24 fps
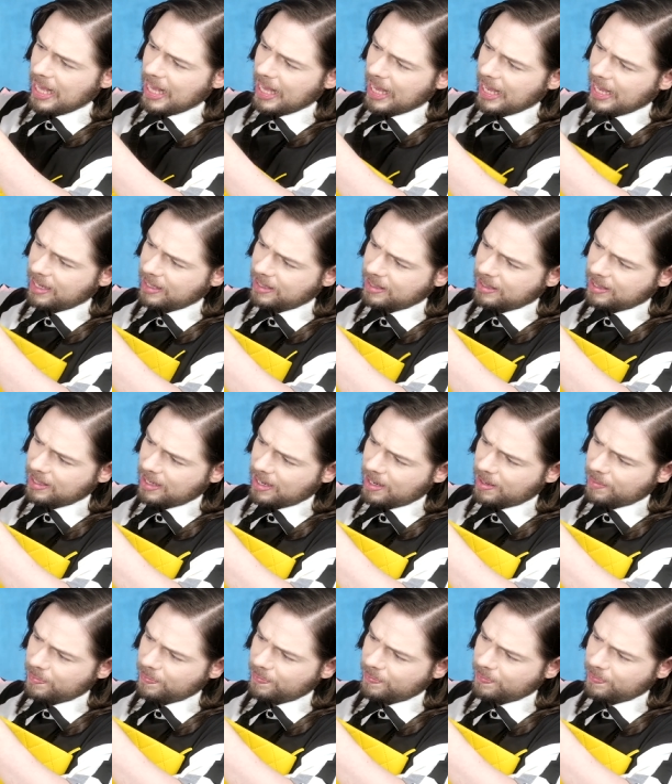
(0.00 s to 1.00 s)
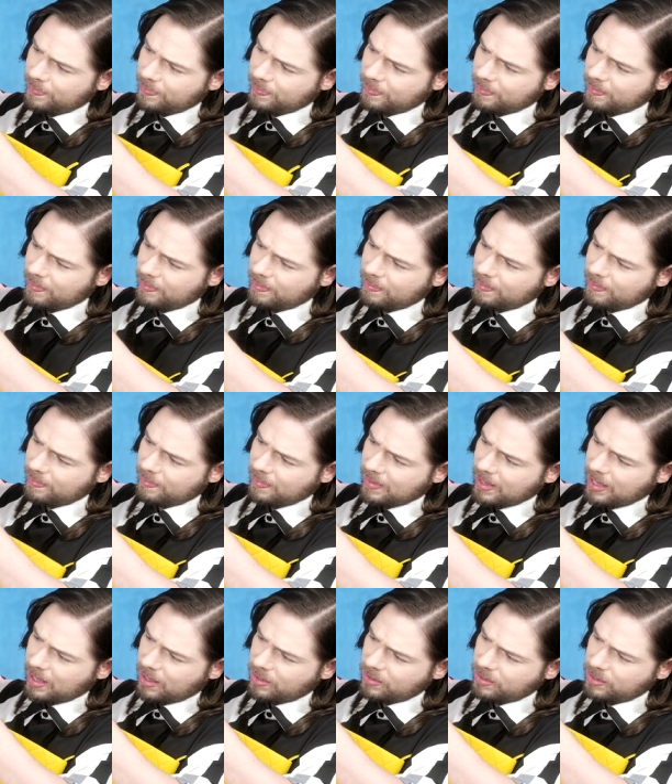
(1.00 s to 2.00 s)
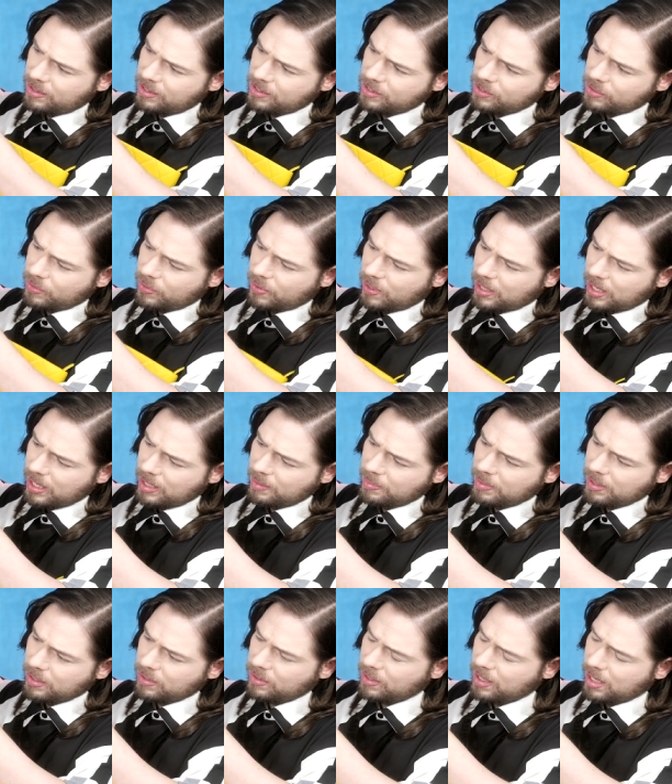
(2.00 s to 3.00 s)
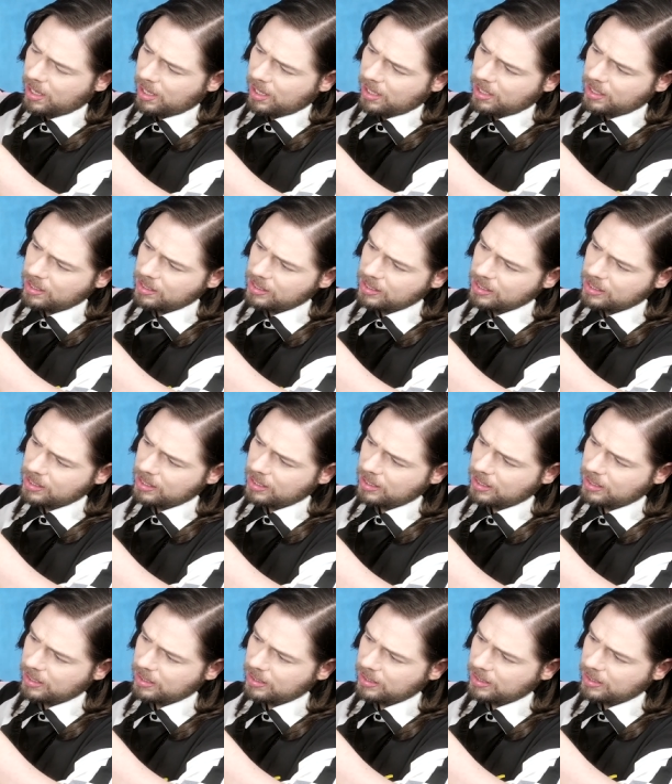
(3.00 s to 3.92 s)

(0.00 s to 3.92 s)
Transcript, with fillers: It, um, how to describe it, you guys?